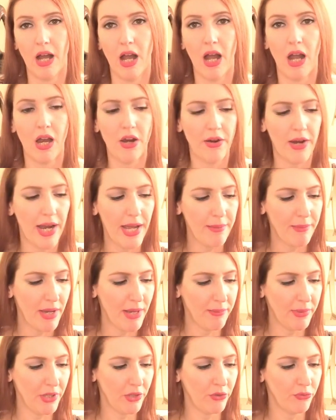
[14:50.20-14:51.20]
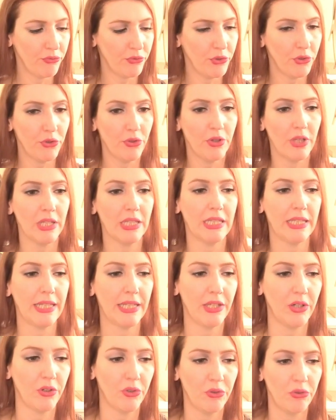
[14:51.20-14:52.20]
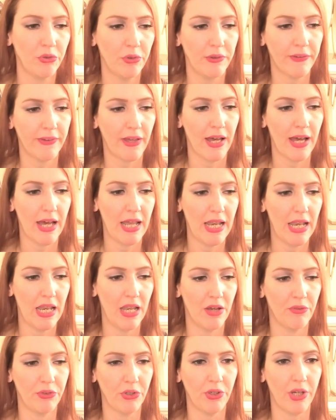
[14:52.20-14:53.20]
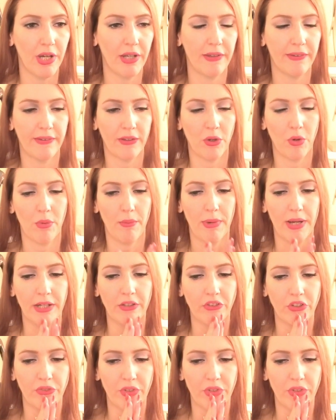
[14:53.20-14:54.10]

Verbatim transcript: Alright, my beautiful Leos, I love you guys so much.